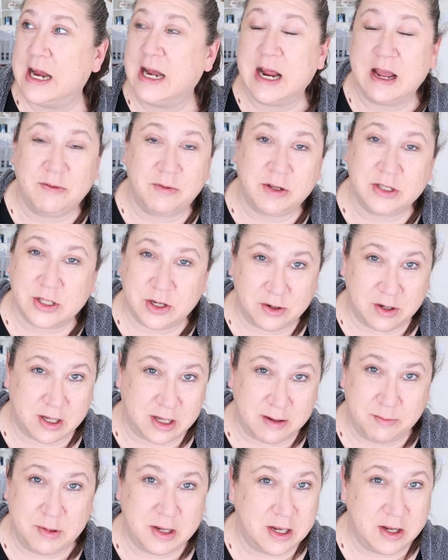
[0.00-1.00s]
and I will
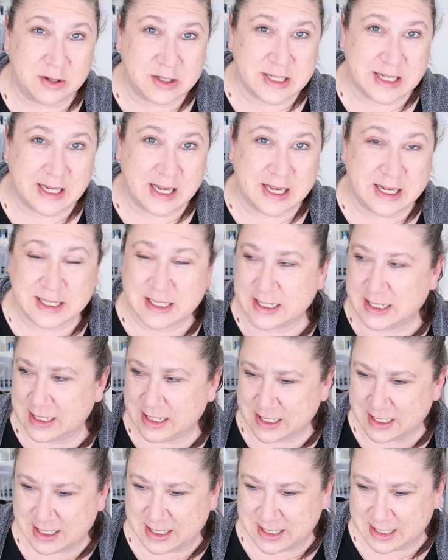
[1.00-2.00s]
totally be using
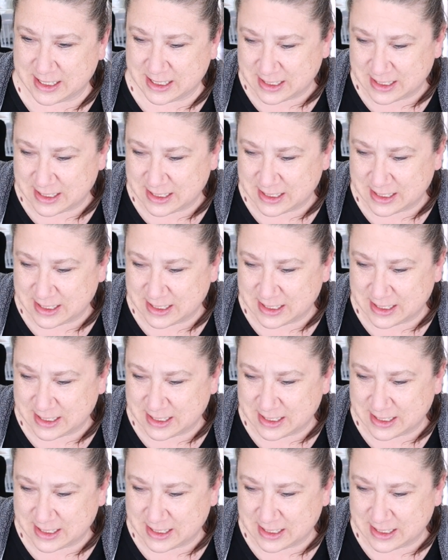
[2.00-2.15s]
it.